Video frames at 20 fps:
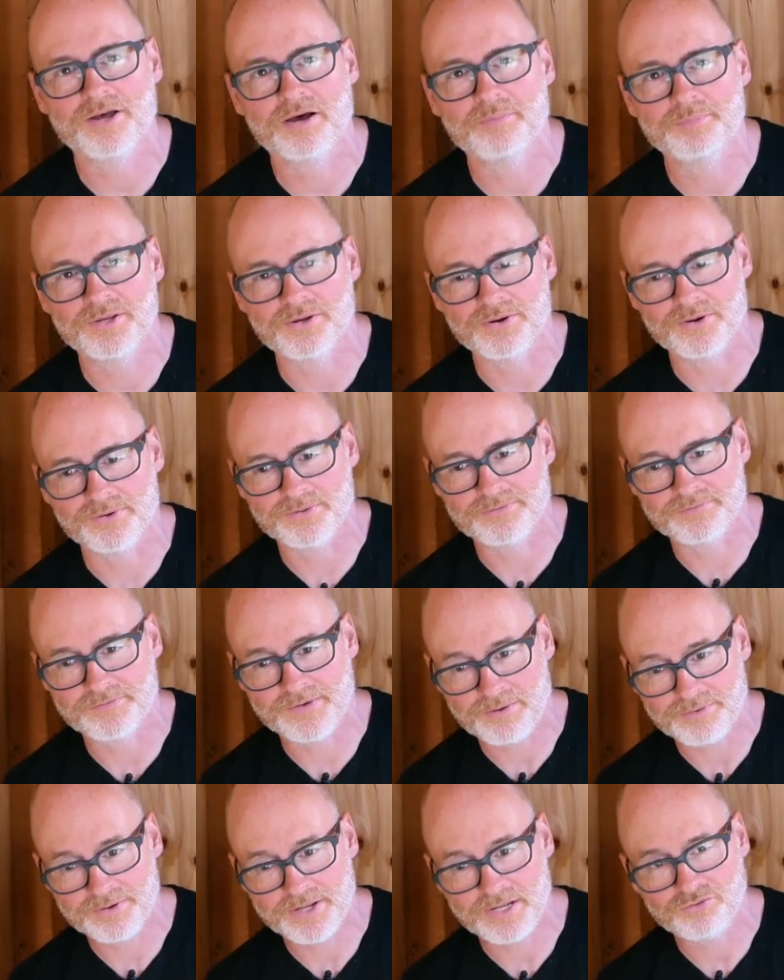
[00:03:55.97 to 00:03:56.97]
up here, the
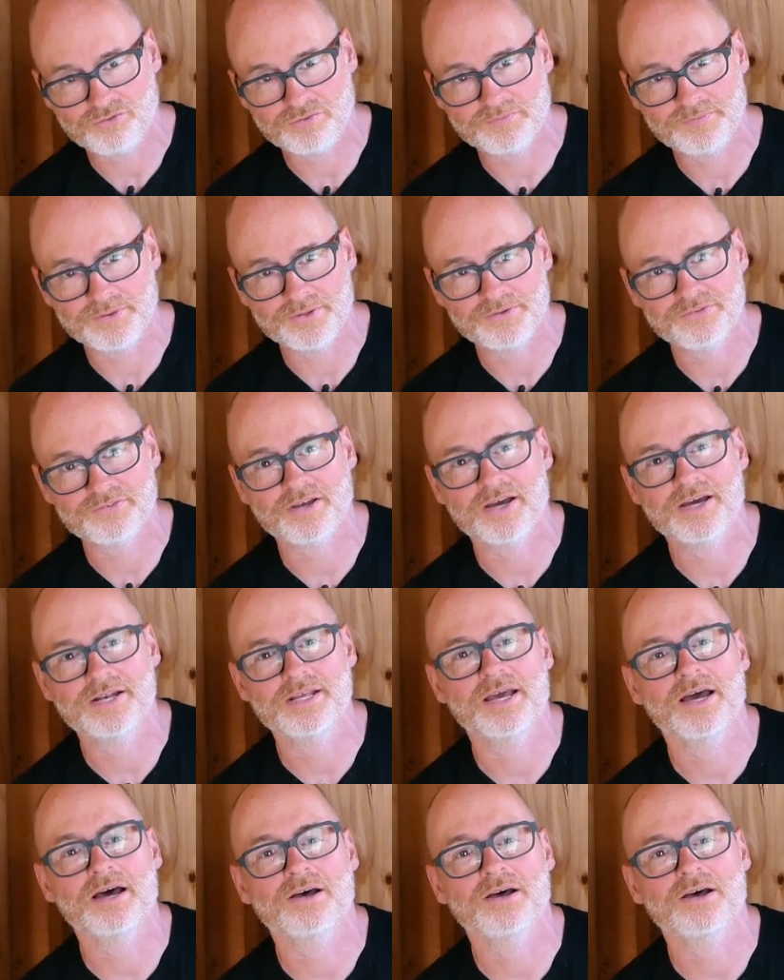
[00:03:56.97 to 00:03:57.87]
foundation for this tiny